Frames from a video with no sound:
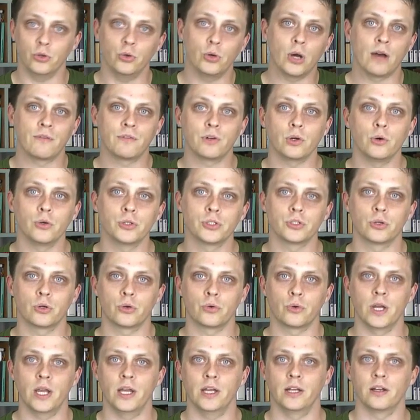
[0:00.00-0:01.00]
you have to also
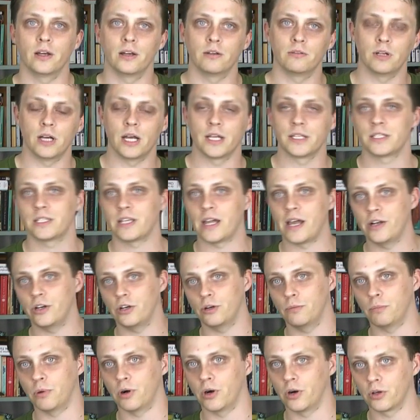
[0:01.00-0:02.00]
create a
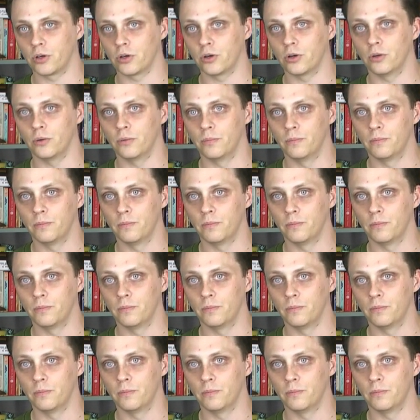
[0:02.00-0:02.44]
standard particle.